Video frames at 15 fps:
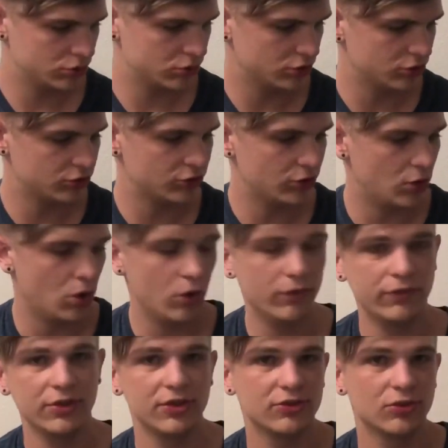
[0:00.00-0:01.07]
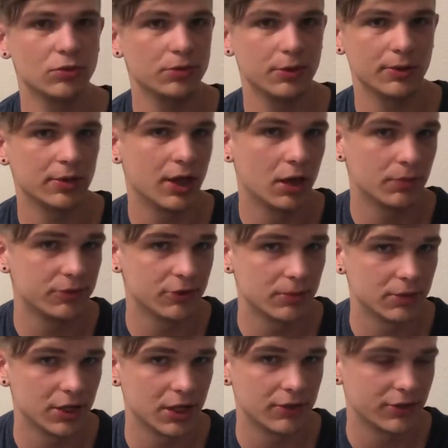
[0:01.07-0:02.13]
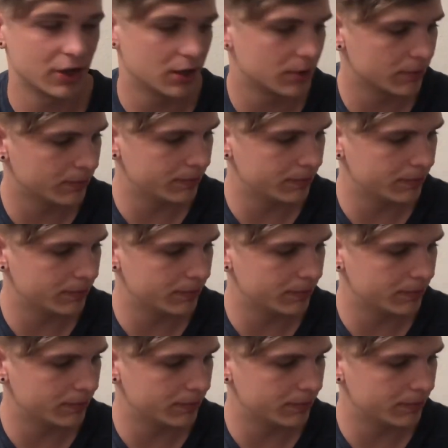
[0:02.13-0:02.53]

So hopefully this will be able to help somebody out there.